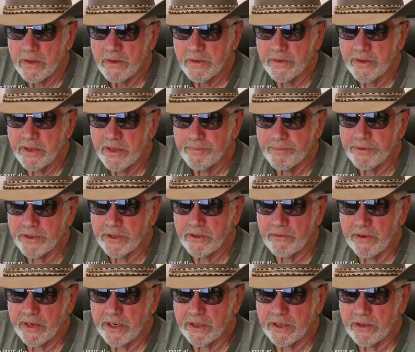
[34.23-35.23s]
The
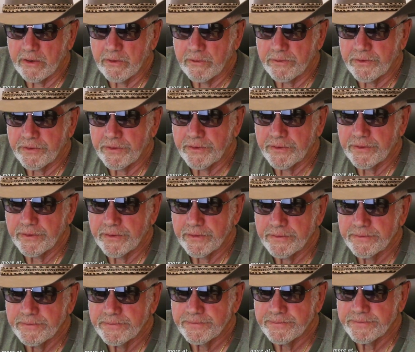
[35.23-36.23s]
Hippocratic Oath
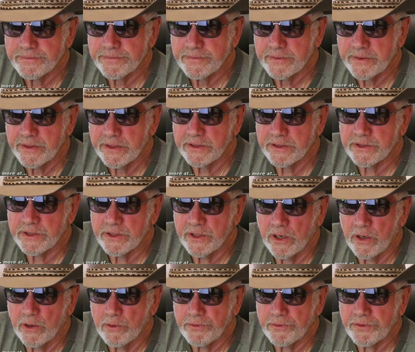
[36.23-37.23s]
is an
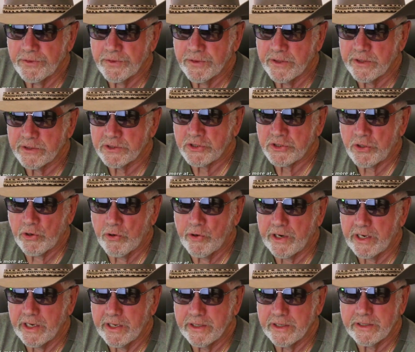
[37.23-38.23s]
oath
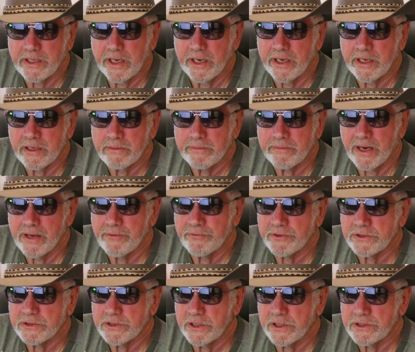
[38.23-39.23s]
historically taken by
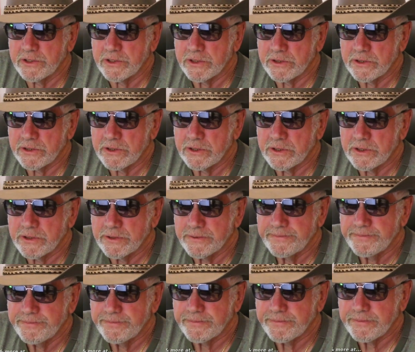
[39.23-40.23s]
physicians.
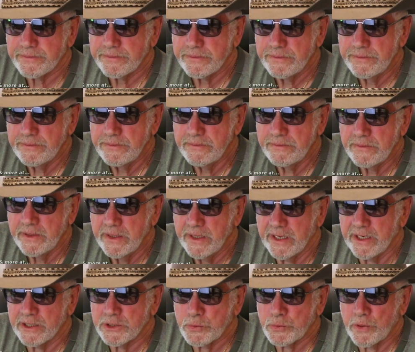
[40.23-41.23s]

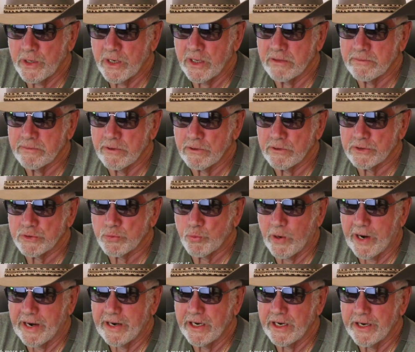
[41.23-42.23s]
It is one of the most
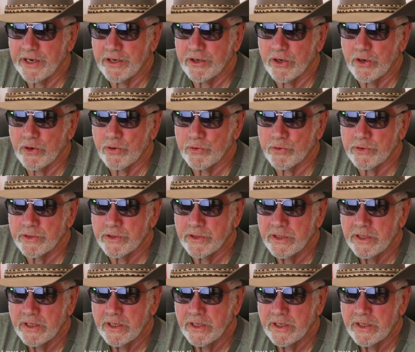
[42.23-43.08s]
widely known